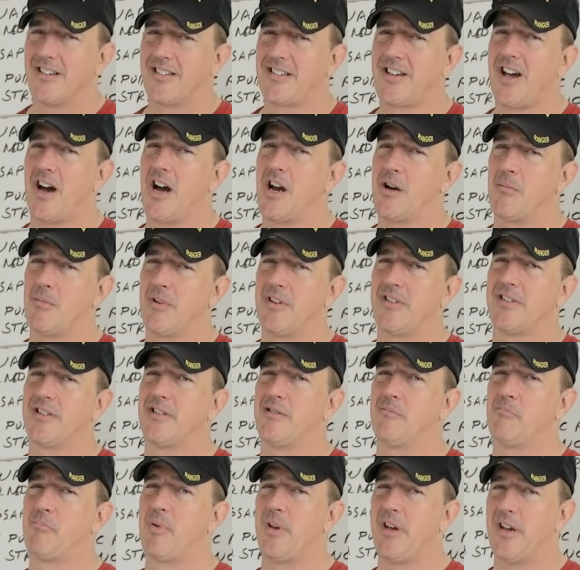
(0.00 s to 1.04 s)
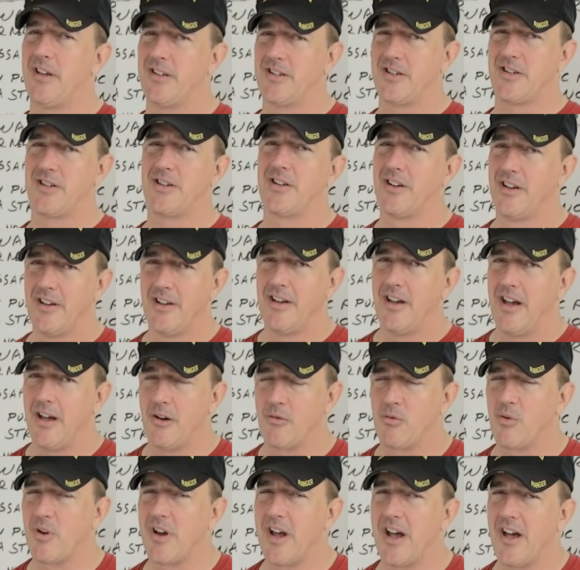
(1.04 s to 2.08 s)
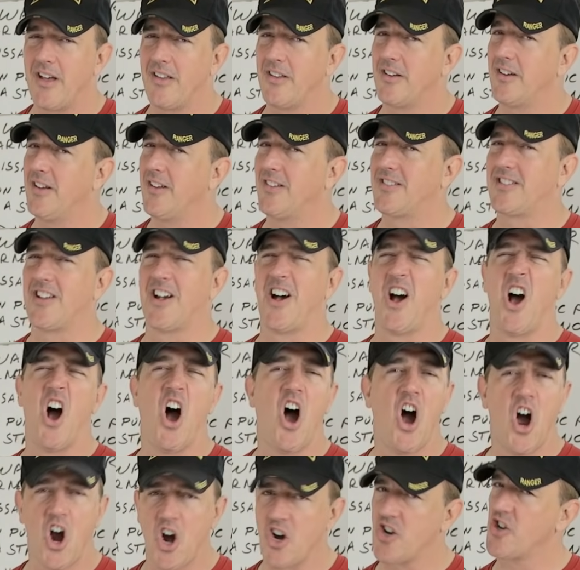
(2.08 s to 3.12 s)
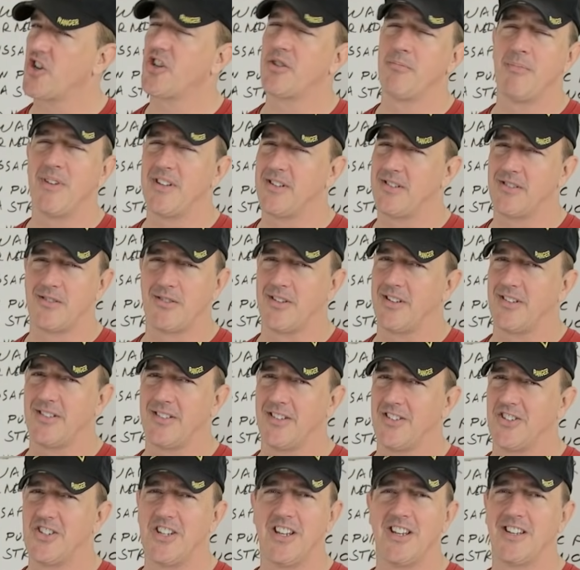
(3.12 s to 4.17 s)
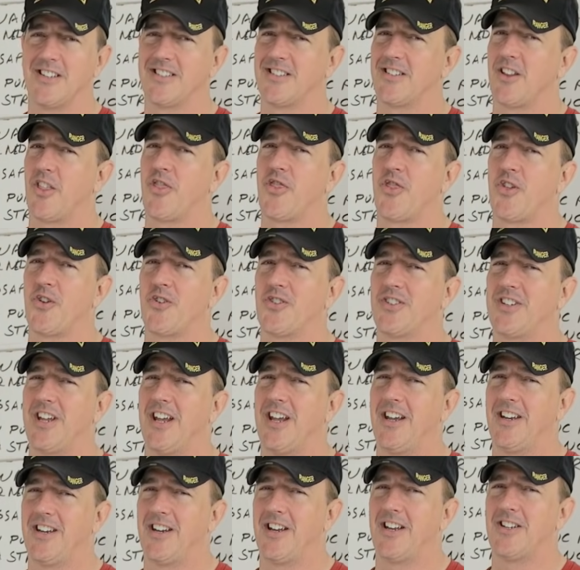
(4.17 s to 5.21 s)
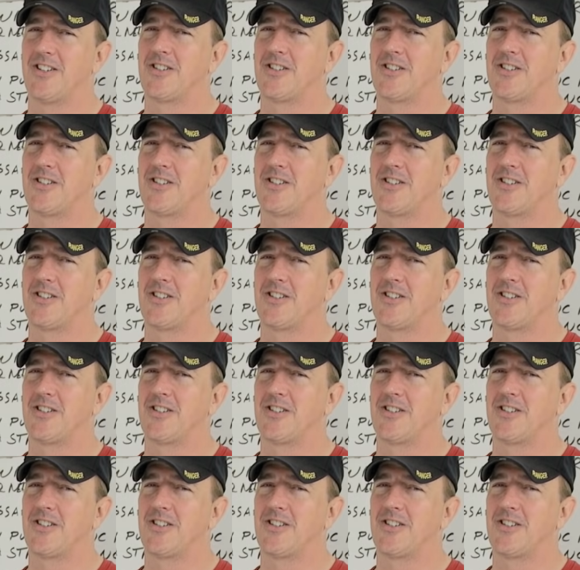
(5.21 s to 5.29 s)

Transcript: Karma's a bitch, and reality is a harsh mistress, and she is a 13-inch